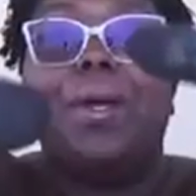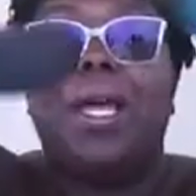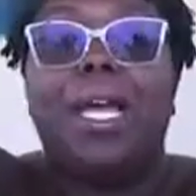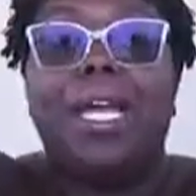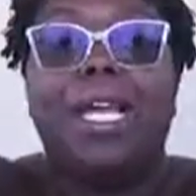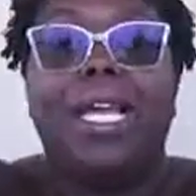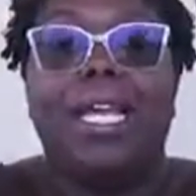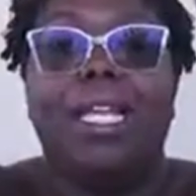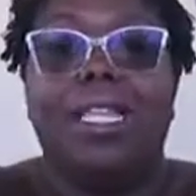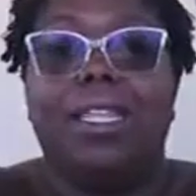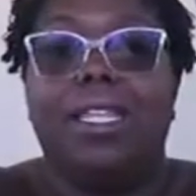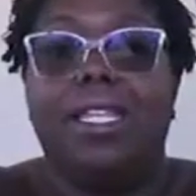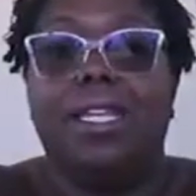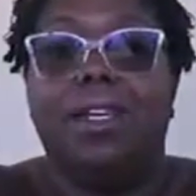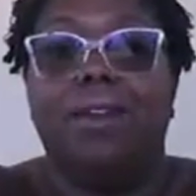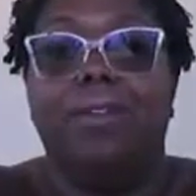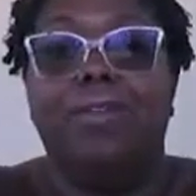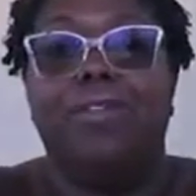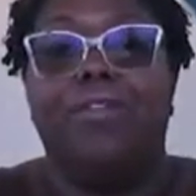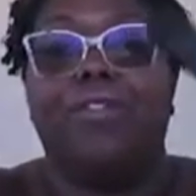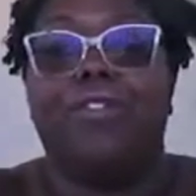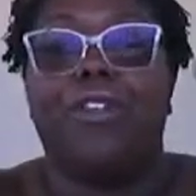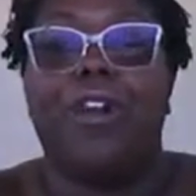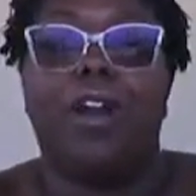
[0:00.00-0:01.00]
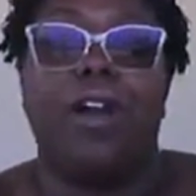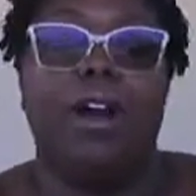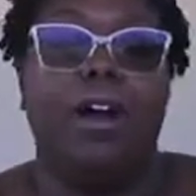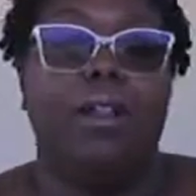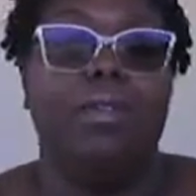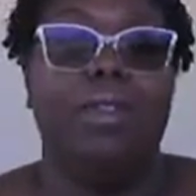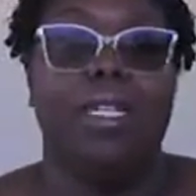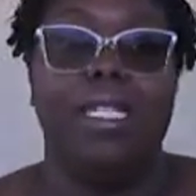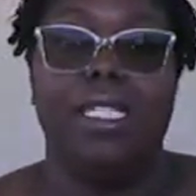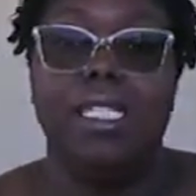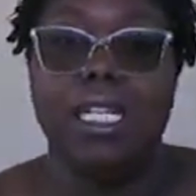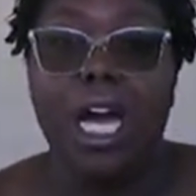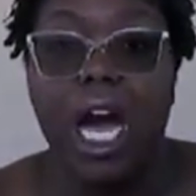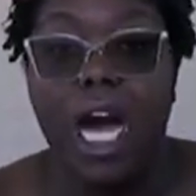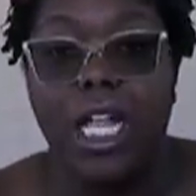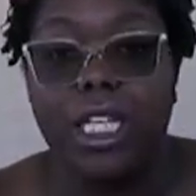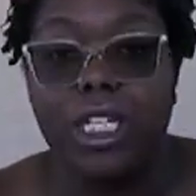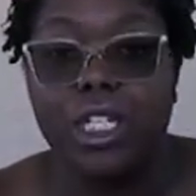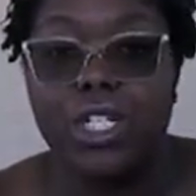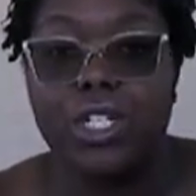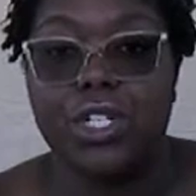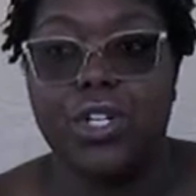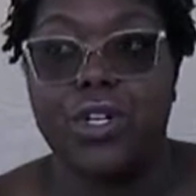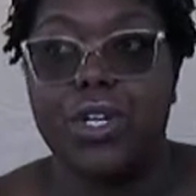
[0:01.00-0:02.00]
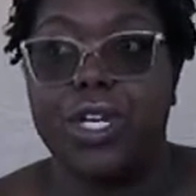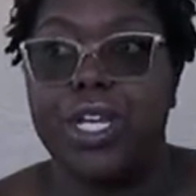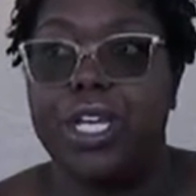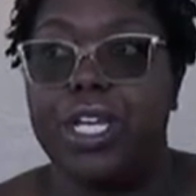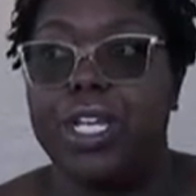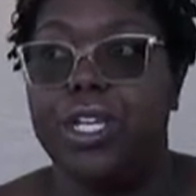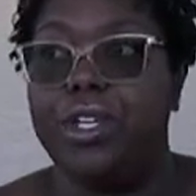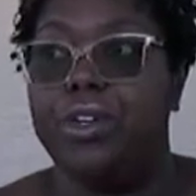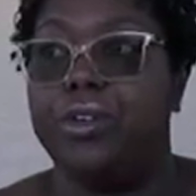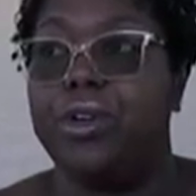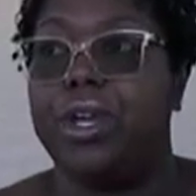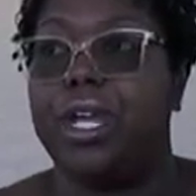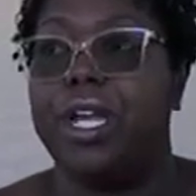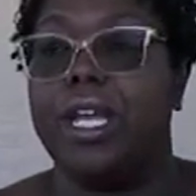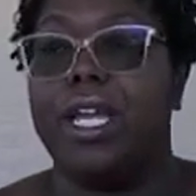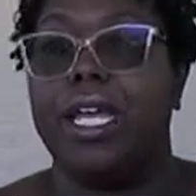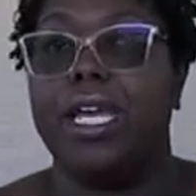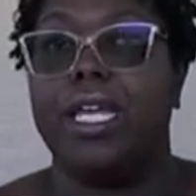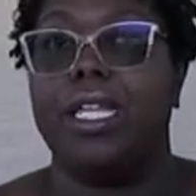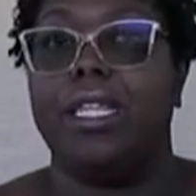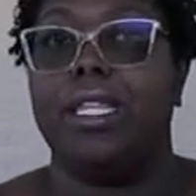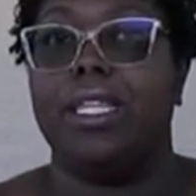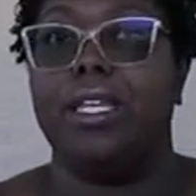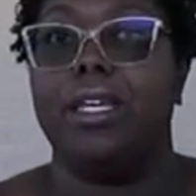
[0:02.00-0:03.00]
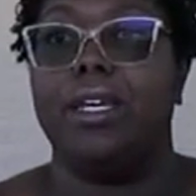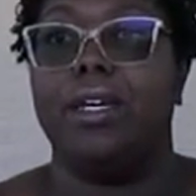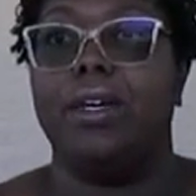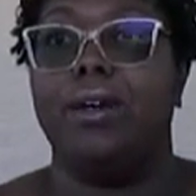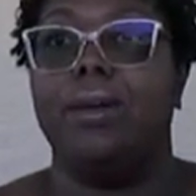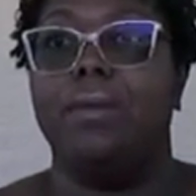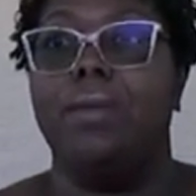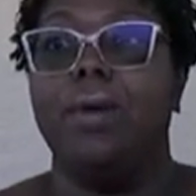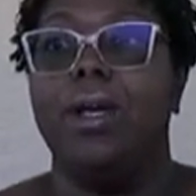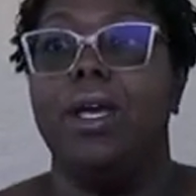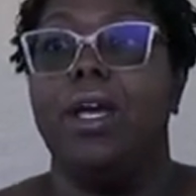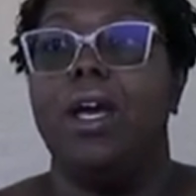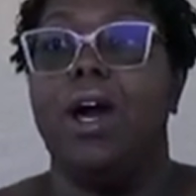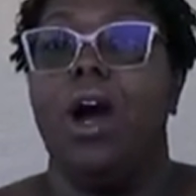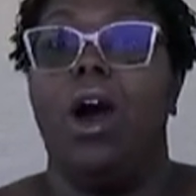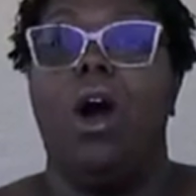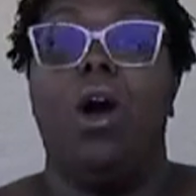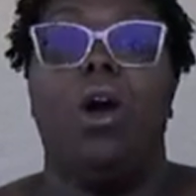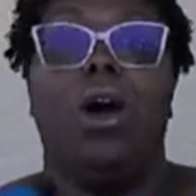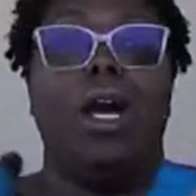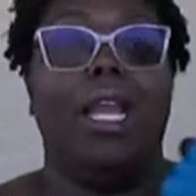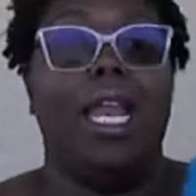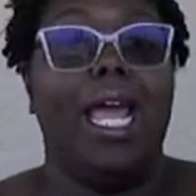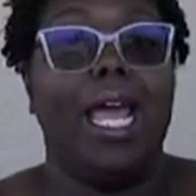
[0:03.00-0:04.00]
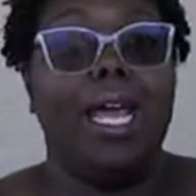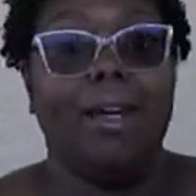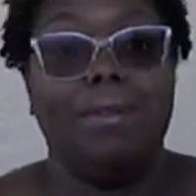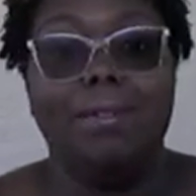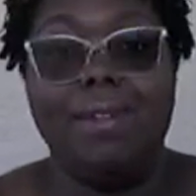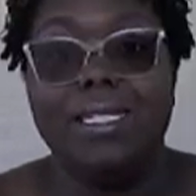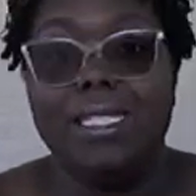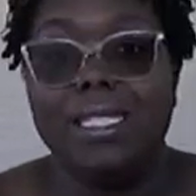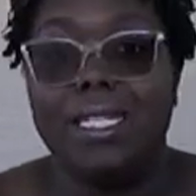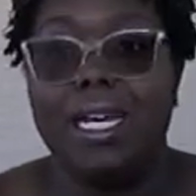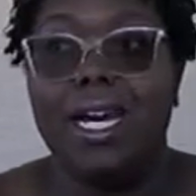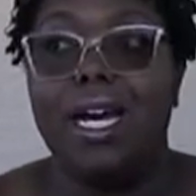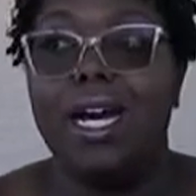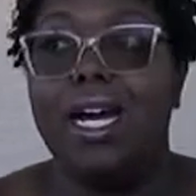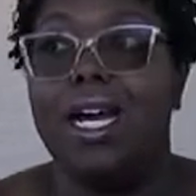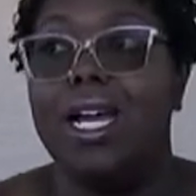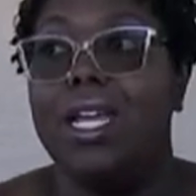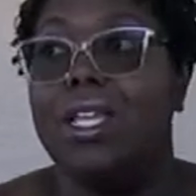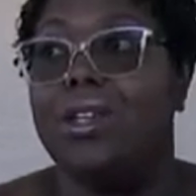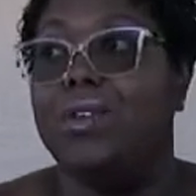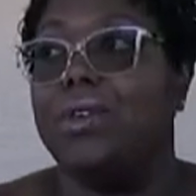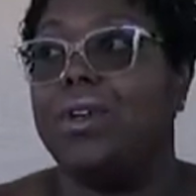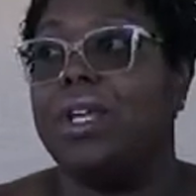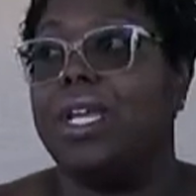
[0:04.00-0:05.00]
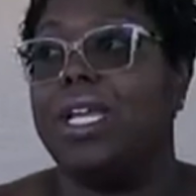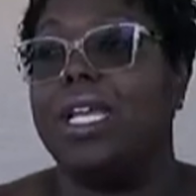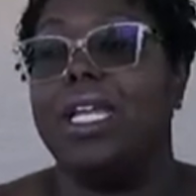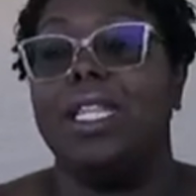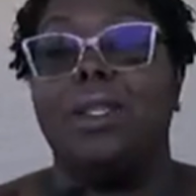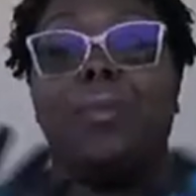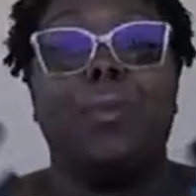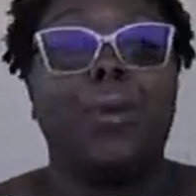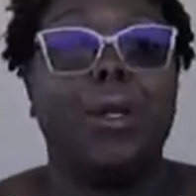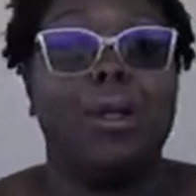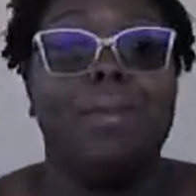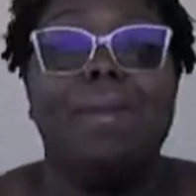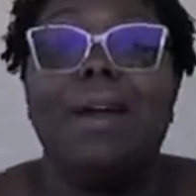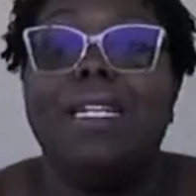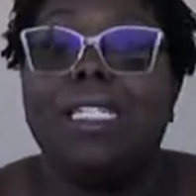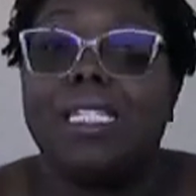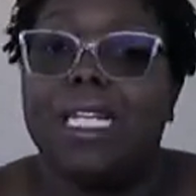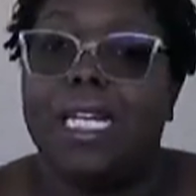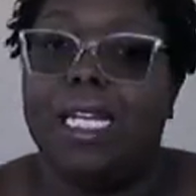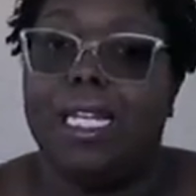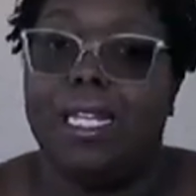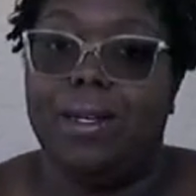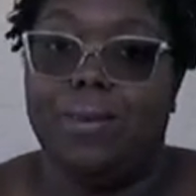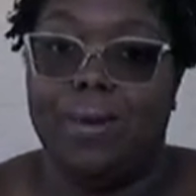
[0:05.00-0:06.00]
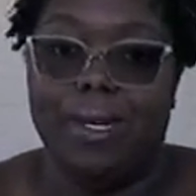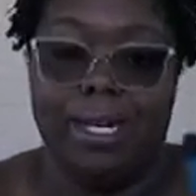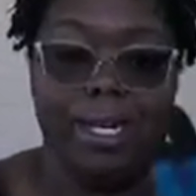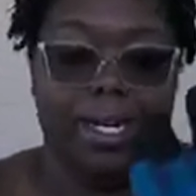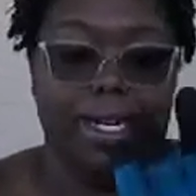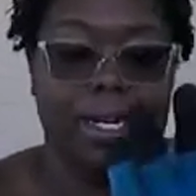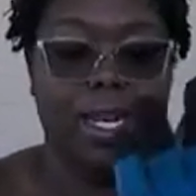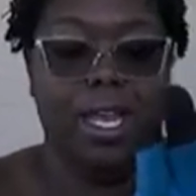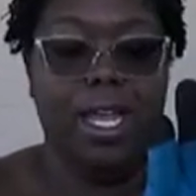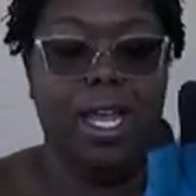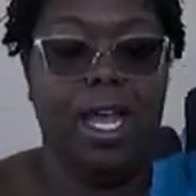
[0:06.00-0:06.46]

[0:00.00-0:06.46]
can get them from the Dollar Tree. You can get them on Amazon. You can get them pretty much anywhere.